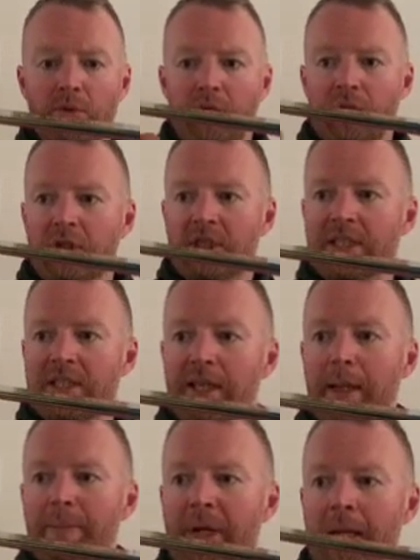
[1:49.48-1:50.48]

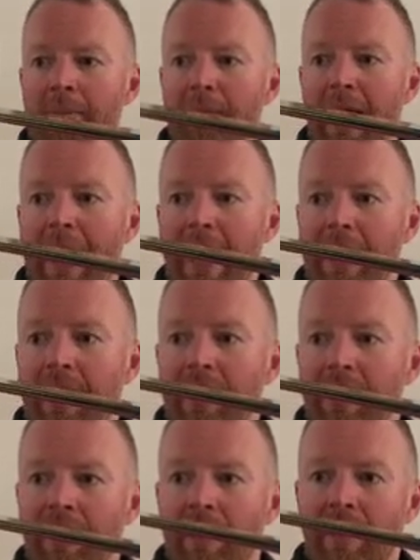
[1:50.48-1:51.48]
slipping back
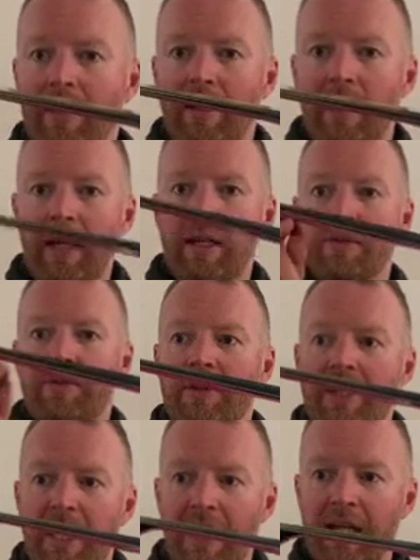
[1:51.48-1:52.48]
and
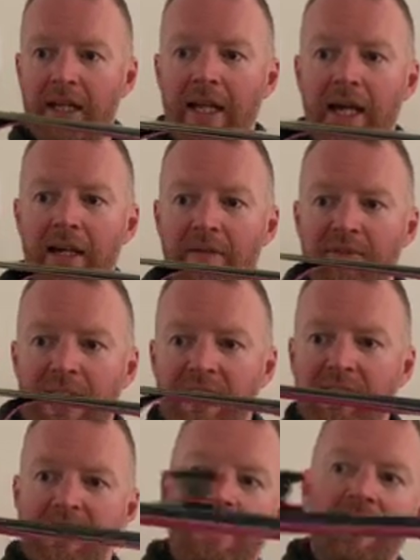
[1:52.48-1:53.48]
kicking if that
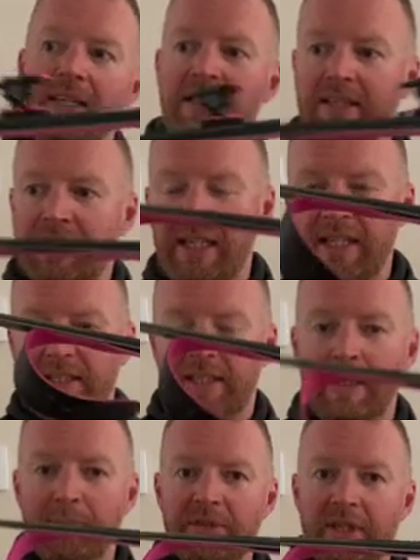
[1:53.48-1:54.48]
ski
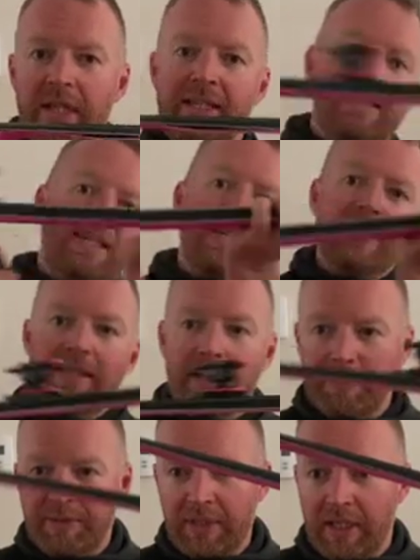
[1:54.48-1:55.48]
slips and that ski
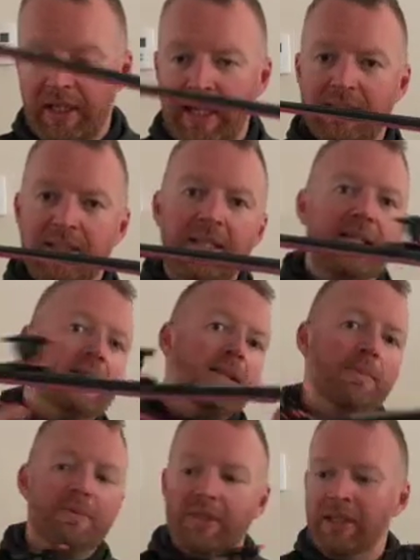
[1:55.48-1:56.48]
slips and that ski
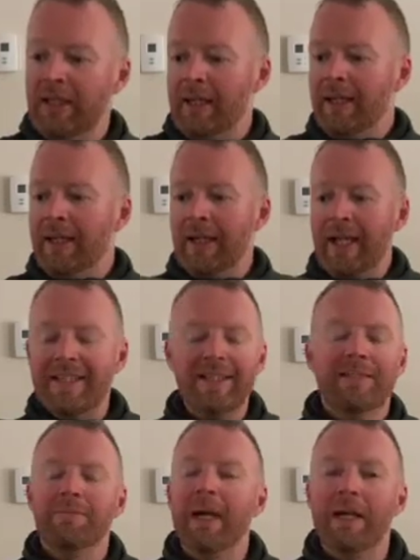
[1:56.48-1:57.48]
slips, it
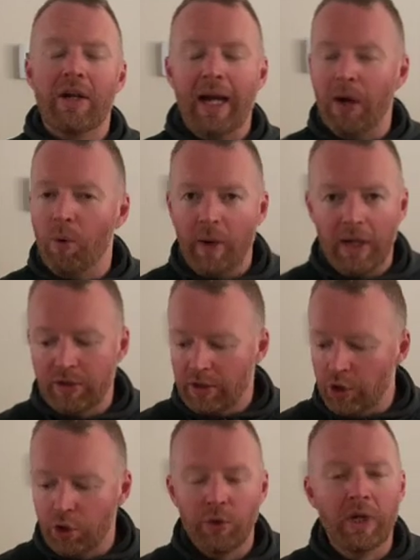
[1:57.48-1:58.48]
doesn't matter how well
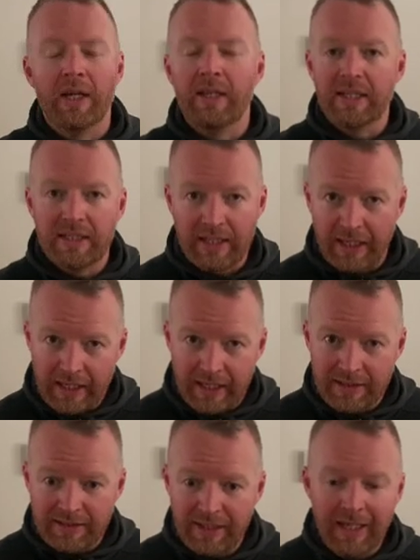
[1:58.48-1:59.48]
glued on this thing
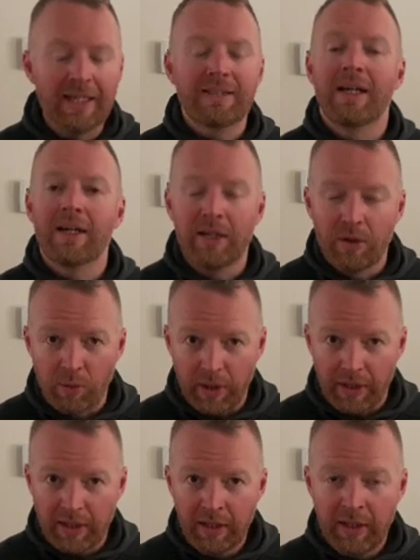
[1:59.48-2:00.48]
is, it's not going to
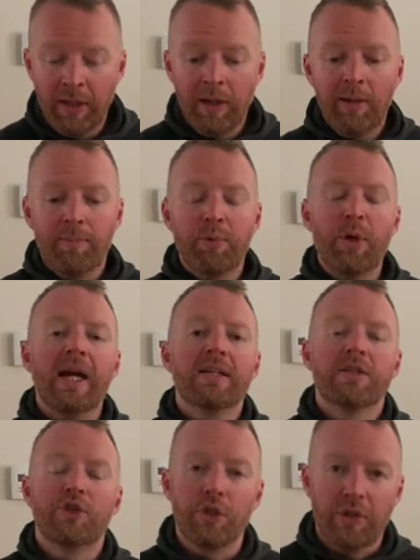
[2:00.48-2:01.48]
work.
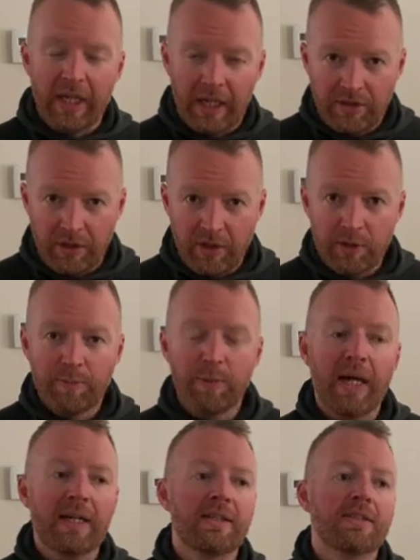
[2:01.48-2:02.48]
Practice your kick turns.
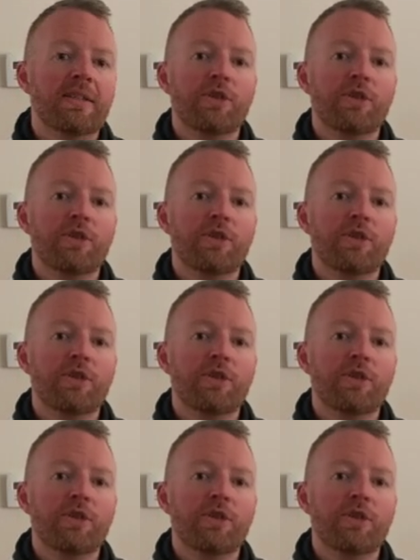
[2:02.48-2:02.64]
Practice in